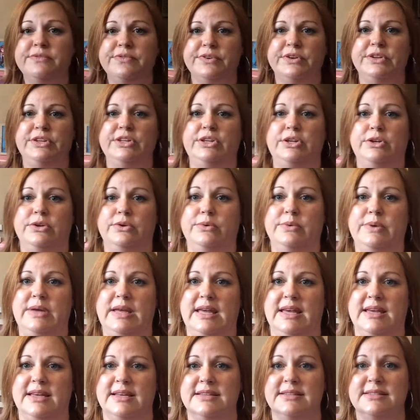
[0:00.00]
for you
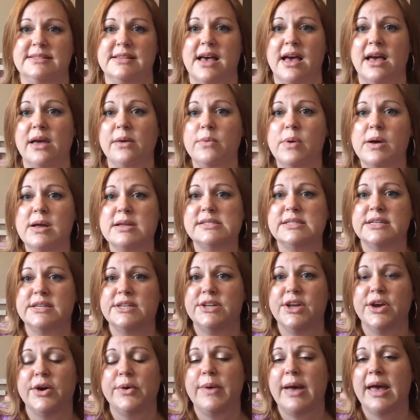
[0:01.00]
is, I want to
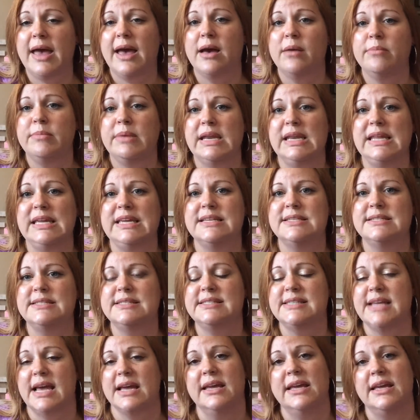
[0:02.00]
know how many
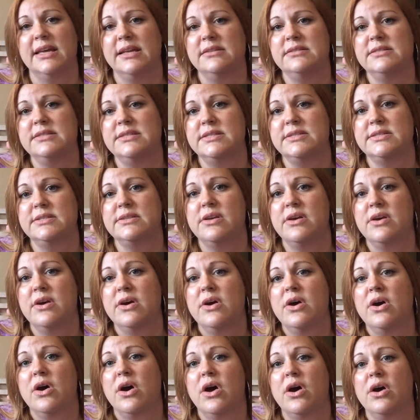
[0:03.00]
seconds
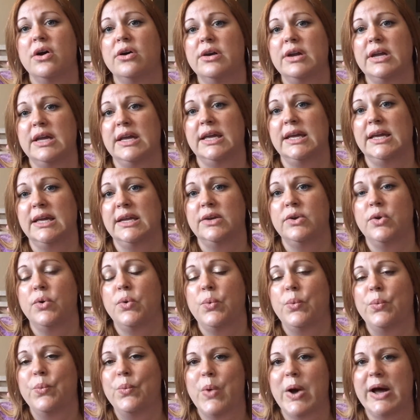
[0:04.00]
are in
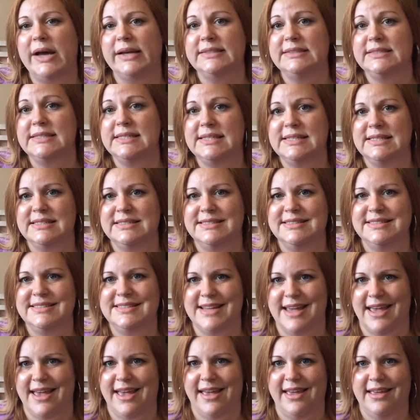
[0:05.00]
1
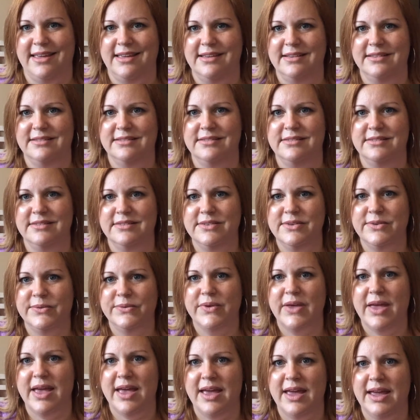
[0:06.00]
day.
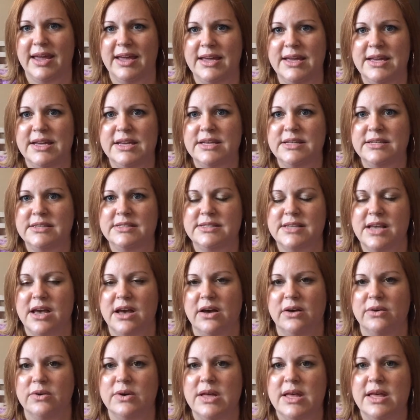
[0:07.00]
Okay,
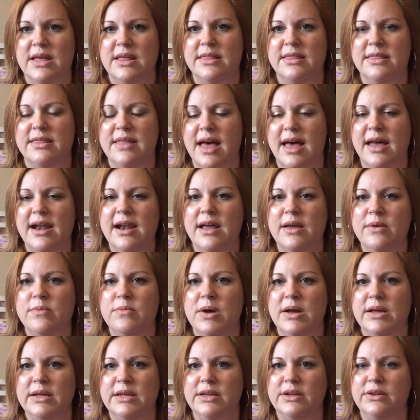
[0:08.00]
so that I
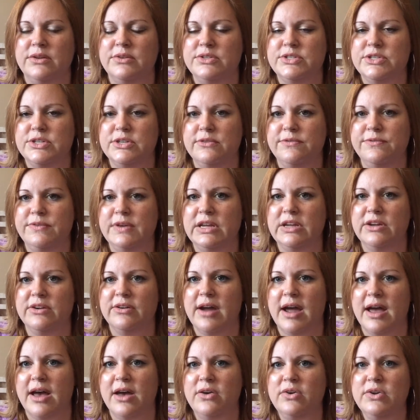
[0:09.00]
want you to
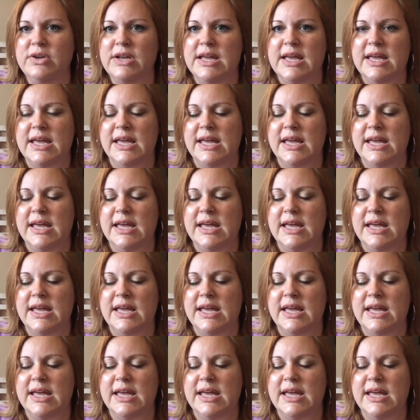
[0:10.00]
figure out,